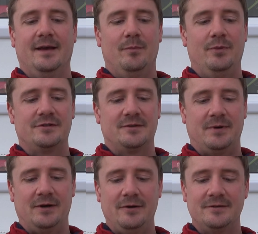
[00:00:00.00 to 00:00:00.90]
but
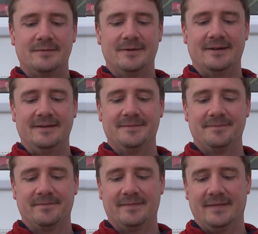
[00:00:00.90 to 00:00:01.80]
supposedly
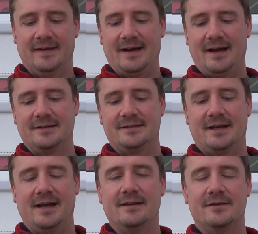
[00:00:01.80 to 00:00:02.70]
it adds
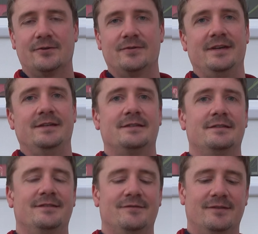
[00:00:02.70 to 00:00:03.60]
8 degrees
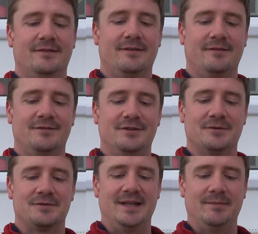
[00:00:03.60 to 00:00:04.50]
to
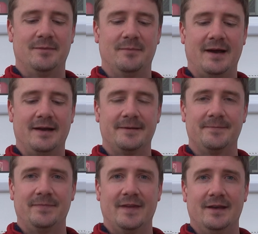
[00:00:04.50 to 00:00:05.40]
your sleeping bag.
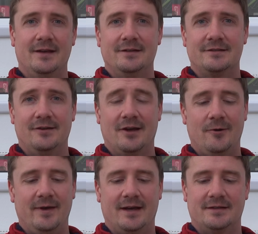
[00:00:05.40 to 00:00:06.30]
So the
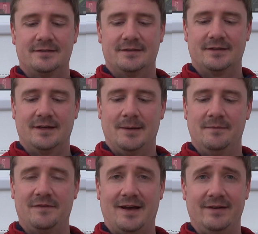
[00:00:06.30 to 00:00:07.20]
OEX
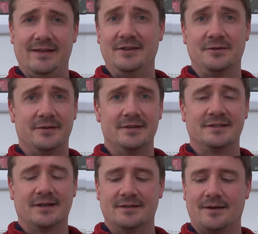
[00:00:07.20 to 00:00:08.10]
Fathom
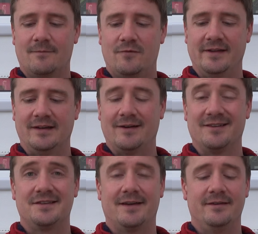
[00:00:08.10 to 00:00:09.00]
EV200 is comfort rated
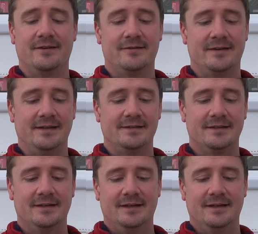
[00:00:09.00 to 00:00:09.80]
around 7 degrees.